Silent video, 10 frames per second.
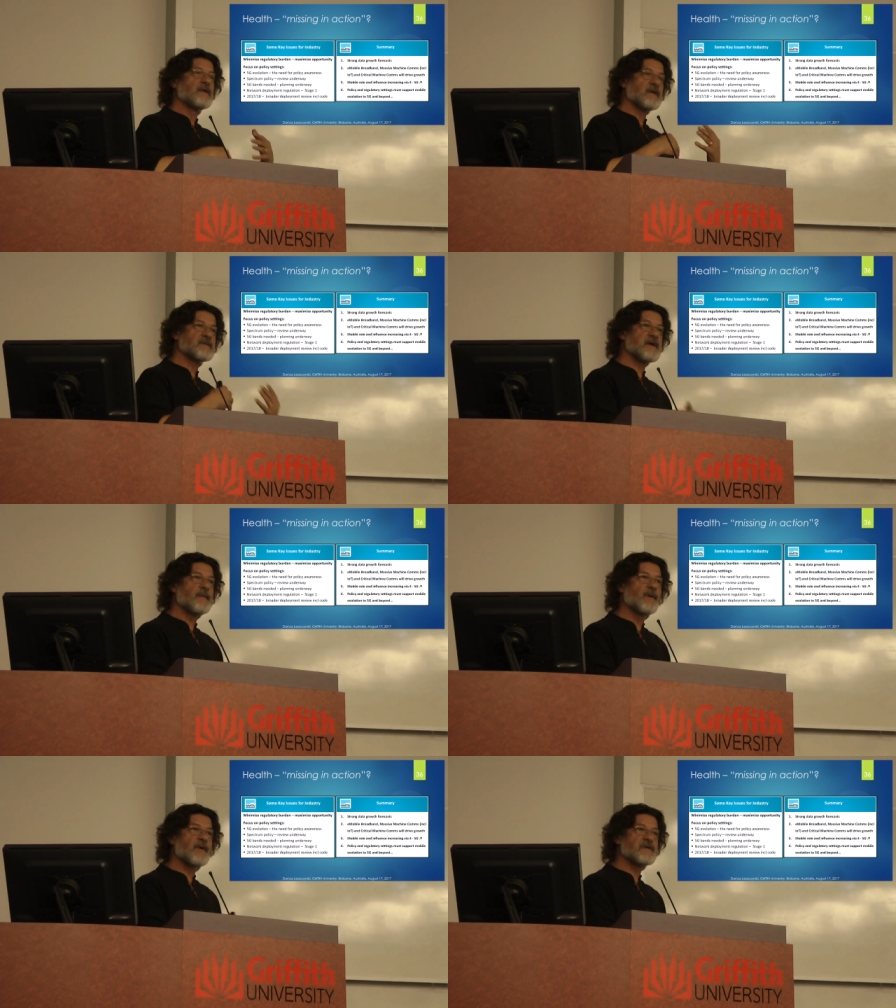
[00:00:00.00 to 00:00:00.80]
that
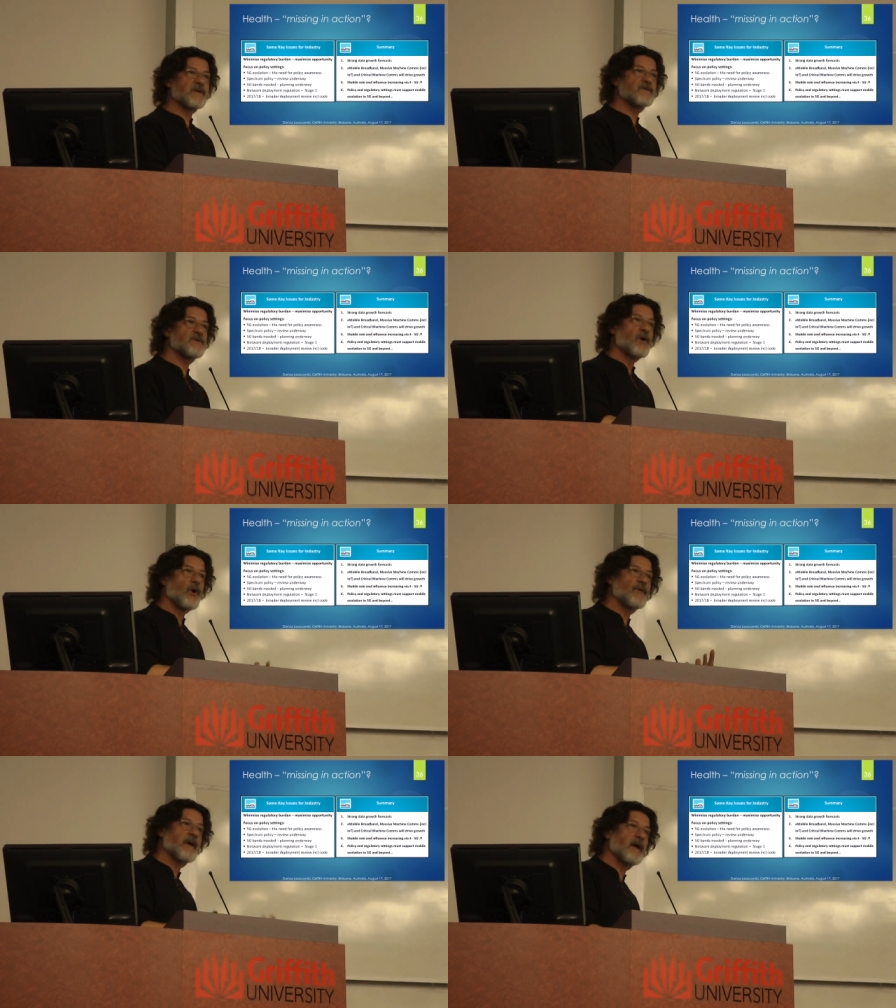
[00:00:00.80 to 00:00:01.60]
some research
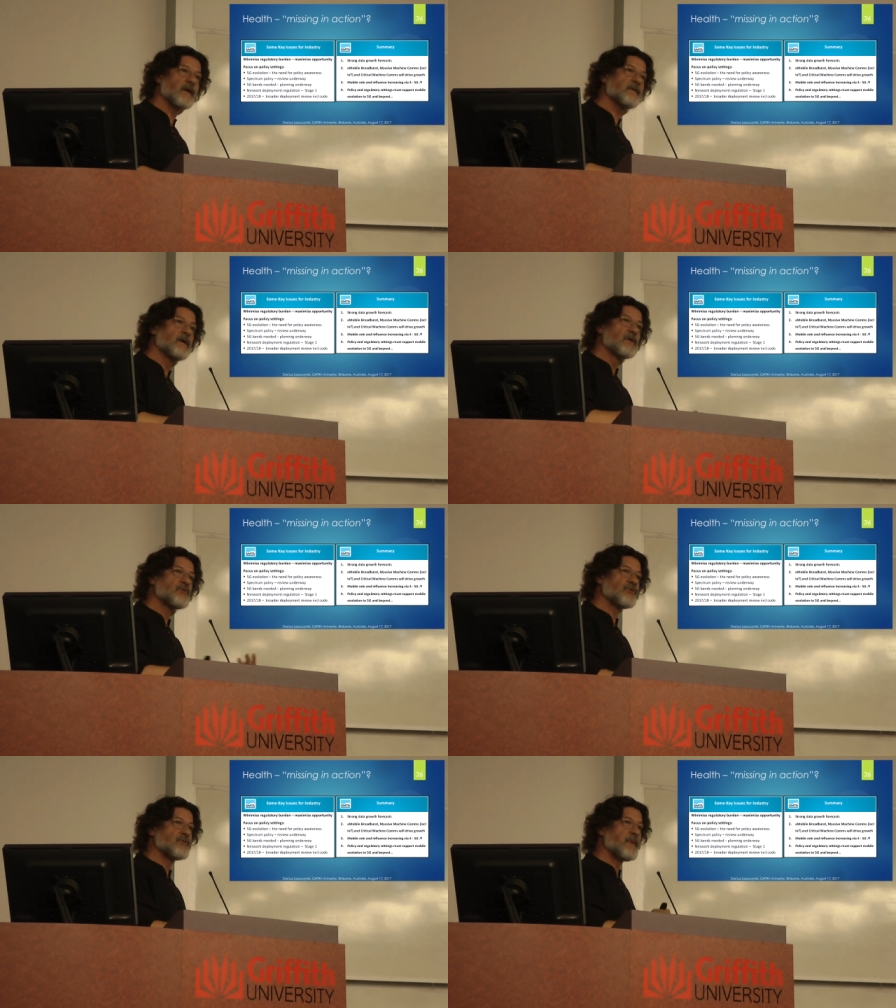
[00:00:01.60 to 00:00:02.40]
on health
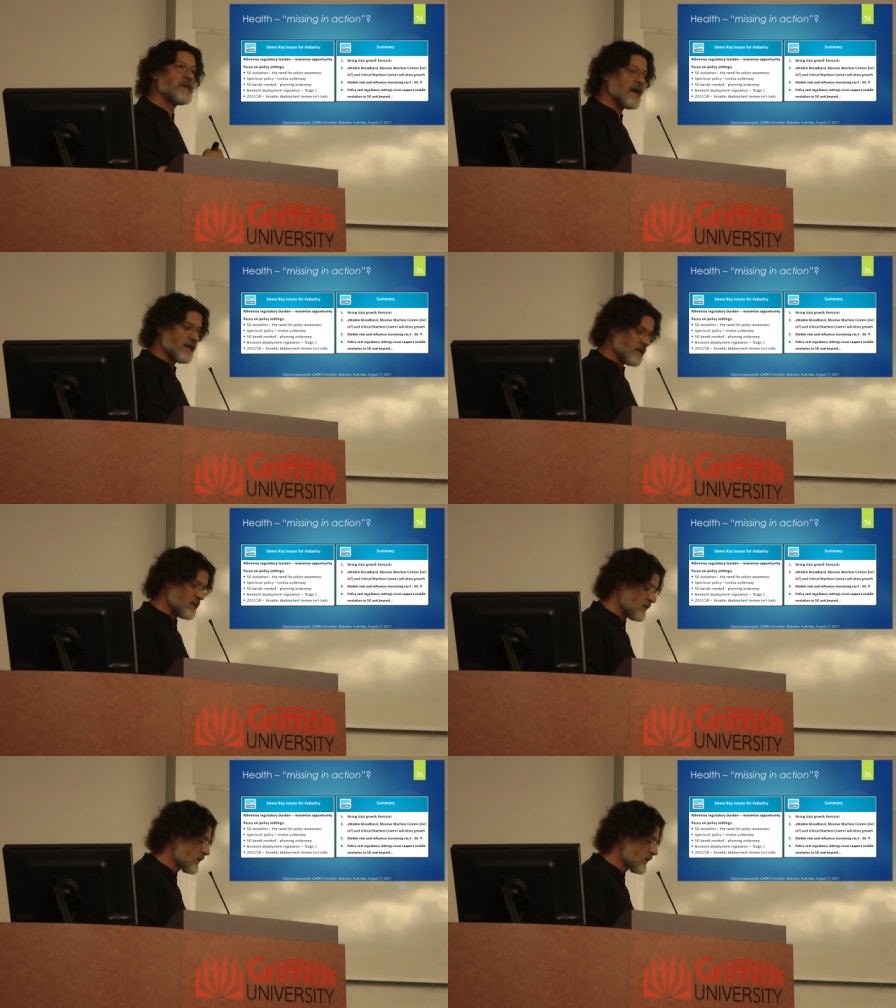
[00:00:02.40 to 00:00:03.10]
should be done.